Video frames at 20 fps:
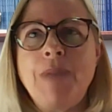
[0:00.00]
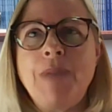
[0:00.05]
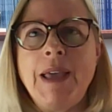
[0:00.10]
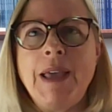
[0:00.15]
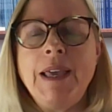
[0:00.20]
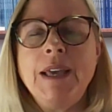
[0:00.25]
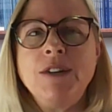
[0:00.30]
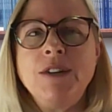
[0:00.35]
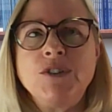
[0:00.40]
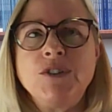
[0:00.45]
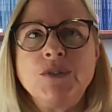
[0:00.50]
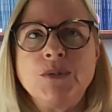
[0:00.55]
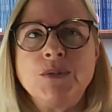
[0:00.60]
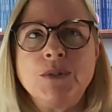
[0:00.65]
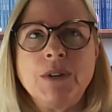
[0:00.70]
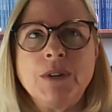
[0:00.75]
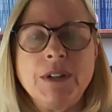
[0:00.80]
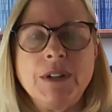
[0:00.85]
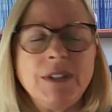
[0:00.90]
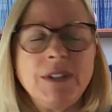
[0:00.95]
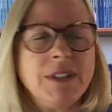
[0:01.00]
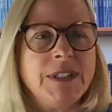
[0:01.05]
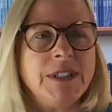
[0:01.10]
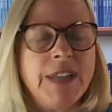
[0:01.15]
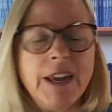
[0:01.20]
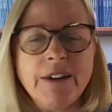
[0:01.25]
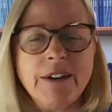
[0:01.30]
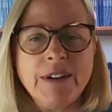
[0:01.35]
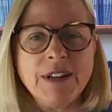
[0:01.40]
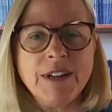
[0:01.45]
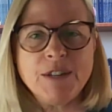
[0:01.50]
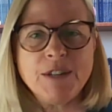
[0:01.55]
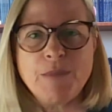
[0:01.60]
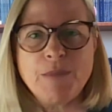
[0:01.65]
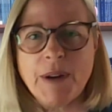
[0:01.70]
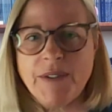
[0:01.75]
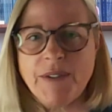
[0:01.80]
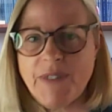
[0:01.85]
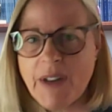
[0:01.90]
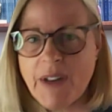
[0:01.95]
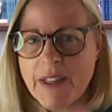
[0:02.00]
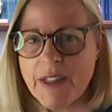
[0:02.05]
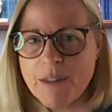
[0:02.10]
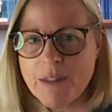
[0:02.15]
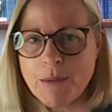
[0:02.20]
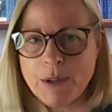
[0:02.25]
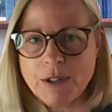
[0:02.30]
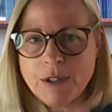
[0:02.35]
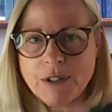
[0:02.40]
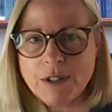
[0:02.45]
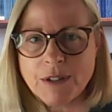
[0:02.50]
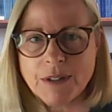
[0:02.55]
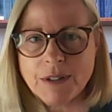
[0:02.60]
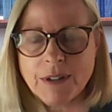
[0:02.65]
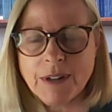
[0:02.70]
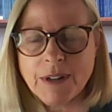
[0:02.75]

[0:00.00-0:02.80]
making sure dairy is by far the most,